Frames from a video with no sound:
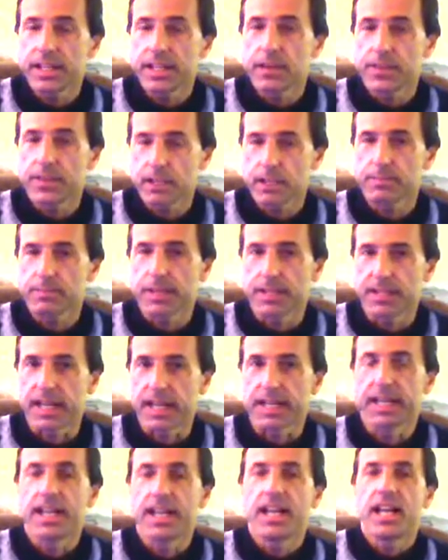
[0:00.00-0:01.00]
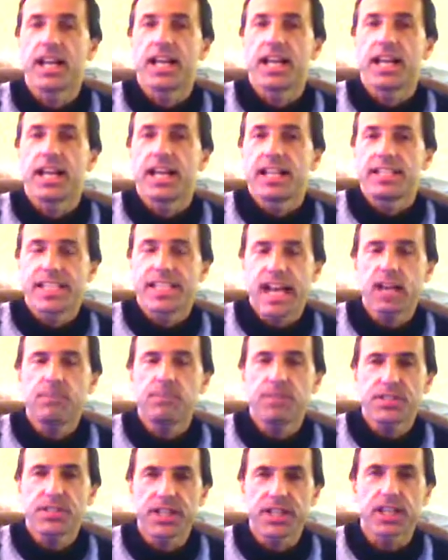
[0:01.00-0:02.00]
So you can think about that.
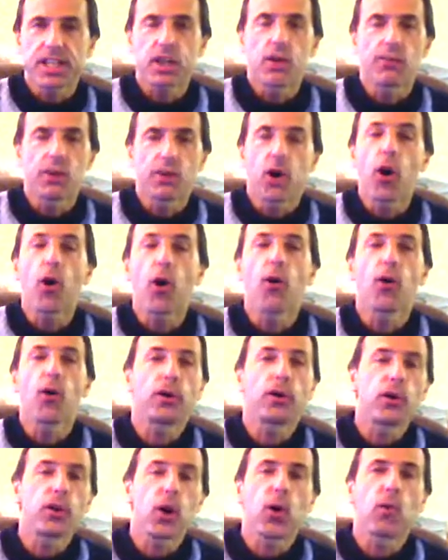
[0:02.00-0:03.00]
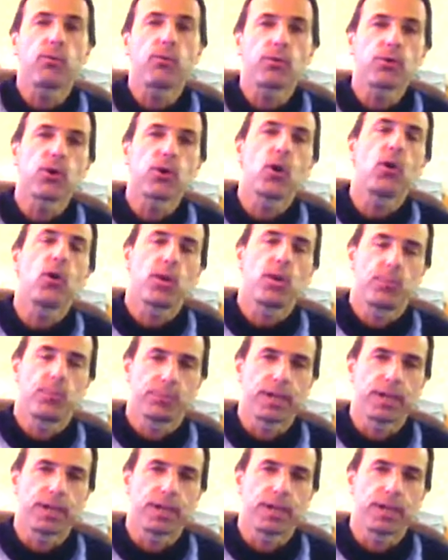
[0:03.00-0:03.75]
10% of the whole overall